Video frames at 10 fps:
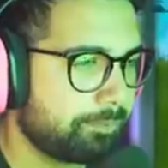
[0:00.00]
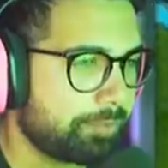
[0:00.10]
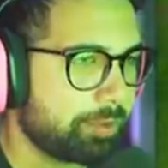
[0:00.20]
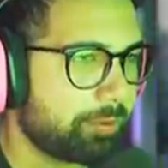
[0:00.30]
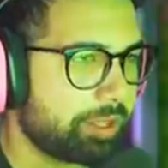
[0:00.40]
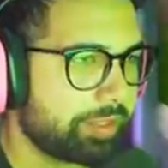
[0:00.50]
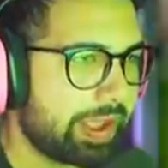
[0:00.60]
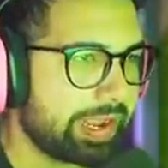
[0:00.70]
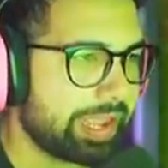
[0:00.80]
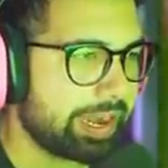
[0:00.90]
the only thing
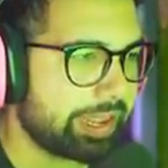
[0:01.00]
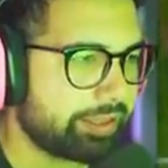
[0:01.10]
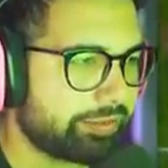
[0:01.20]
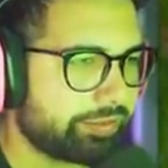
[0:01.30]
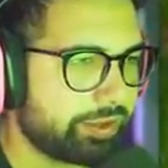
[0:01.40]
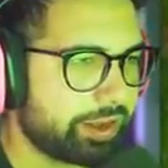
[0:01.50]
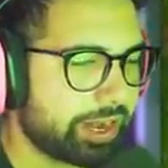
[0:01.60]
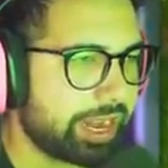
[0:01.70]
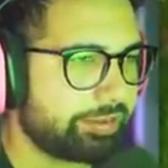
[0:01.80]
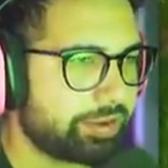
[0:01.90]
I get is
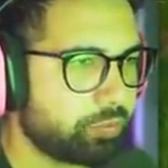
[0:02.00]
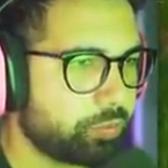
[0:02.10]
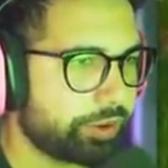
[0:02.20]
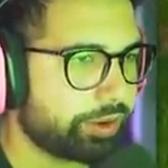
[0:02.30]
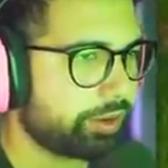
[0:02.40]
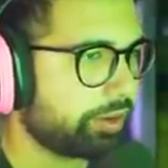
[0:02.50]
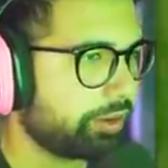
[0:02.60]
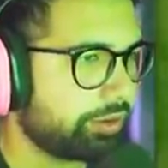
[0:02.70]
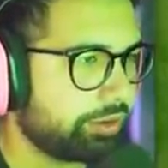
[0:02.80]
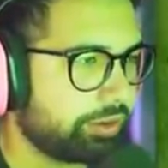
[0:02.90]
nineteen wood?
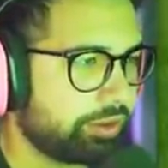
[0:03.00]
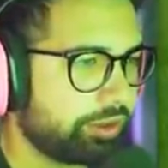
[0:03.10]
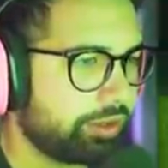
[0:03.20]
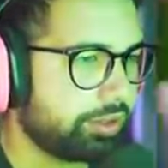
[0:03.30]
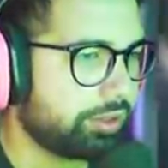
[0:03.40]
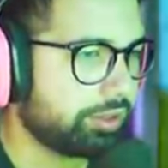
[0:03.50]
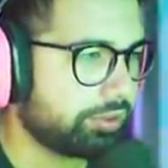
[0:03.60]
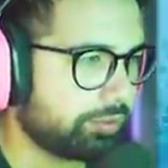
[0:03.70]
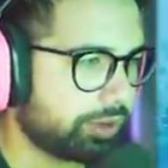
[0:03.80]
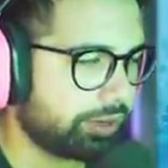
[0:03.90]

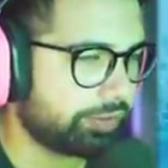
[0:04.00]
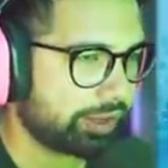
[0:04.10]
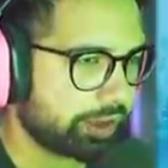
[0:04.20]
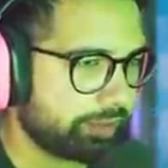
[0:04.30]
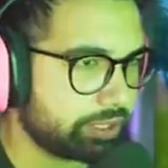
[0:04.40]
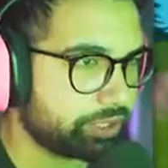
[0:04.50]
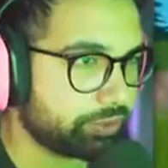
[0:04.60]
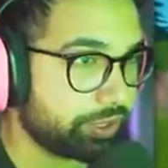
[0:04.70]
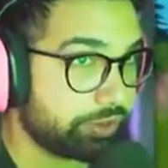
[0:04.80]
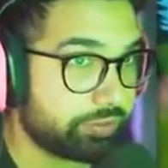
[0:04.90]
Well, at least I got a big
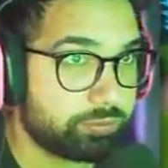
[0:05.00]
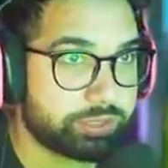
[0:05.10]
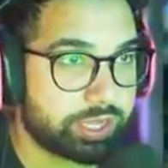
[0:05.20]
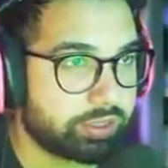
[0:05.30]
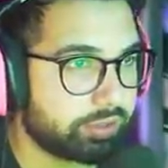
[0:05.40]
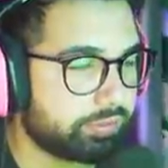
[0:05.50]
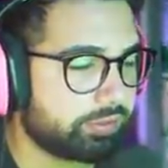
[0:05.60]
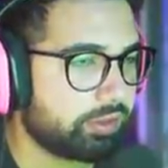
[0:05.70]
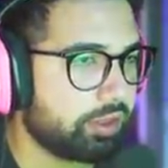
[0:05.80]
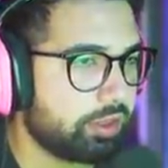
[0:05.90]
shield here, so we'll take
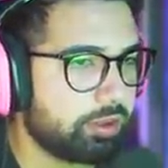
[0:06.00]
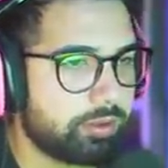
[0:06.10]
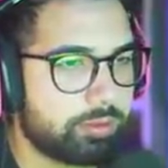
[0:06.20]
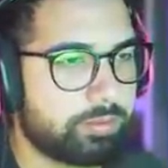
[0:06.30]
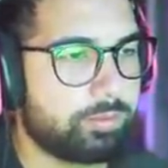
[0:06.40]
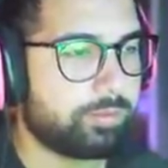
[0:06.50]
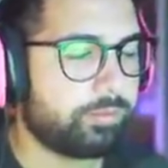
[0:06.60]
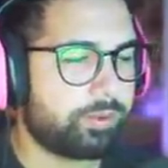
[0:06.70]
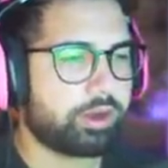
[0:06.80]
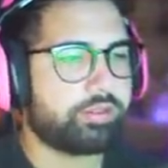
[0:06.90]
this.
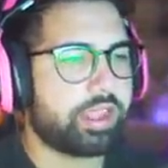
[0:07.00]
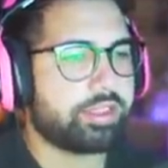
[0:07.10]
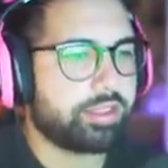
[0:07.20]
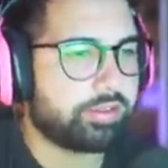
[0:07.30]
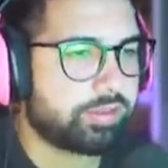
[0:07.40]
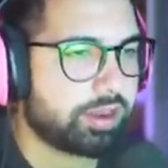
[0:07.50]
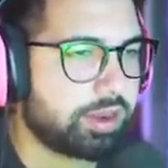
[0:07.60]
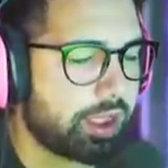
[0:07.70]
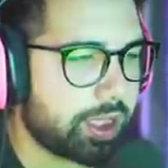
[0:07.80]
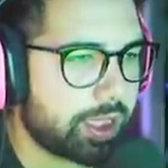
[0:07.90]
We're gonna take this,
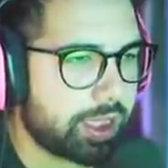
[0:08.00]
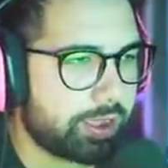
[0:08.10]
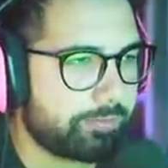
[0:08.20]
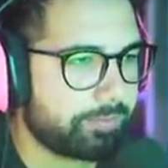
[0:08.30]
and, uh...